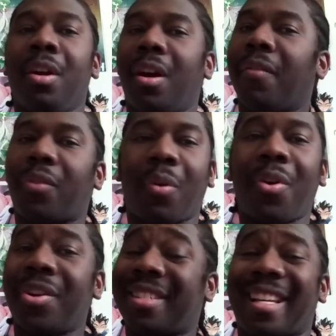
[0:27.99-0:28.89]
of
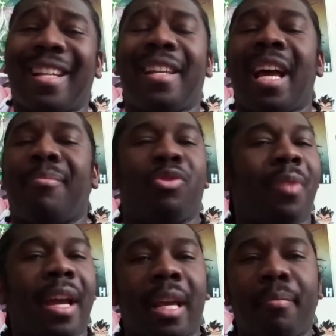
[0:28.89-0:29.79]
course, adapt
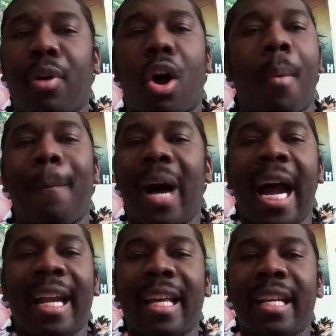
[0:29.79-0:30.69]
Dragon Ball
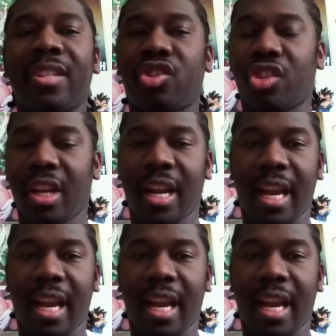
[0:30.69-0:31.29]
Minus